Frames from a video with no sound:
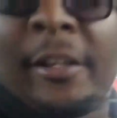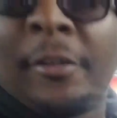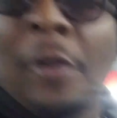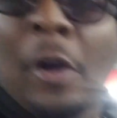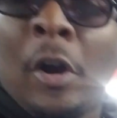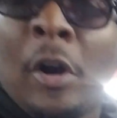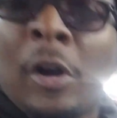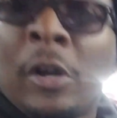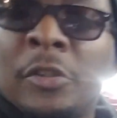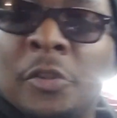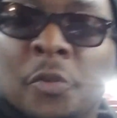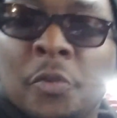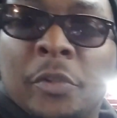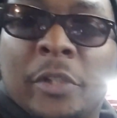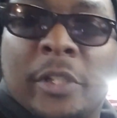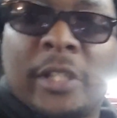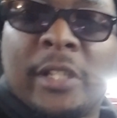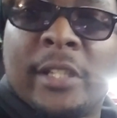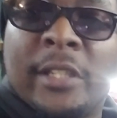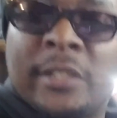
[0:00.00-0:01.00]
all new
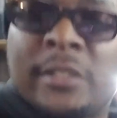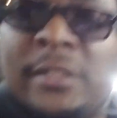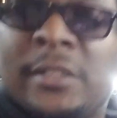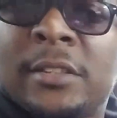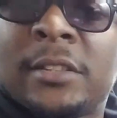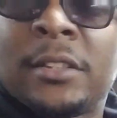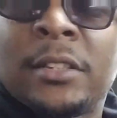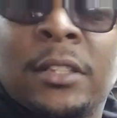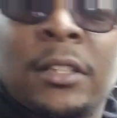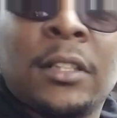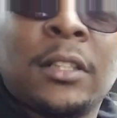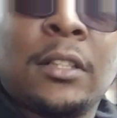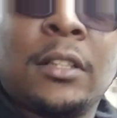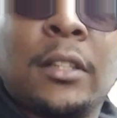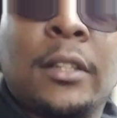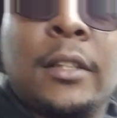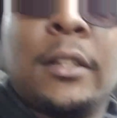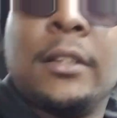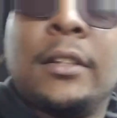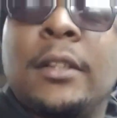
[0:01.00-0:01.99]
goodies
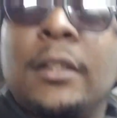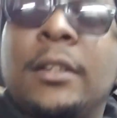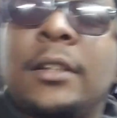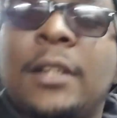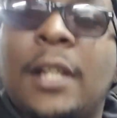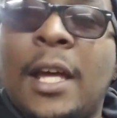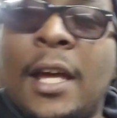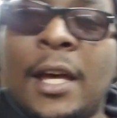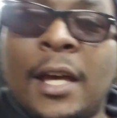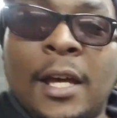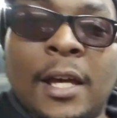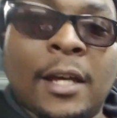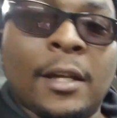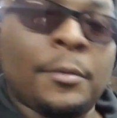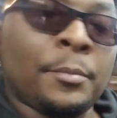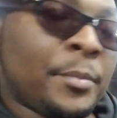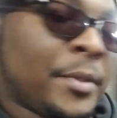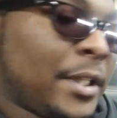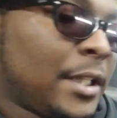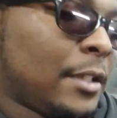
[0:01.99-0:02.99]
and
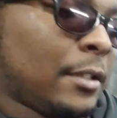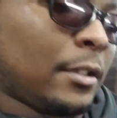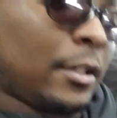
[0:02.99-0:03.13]
be a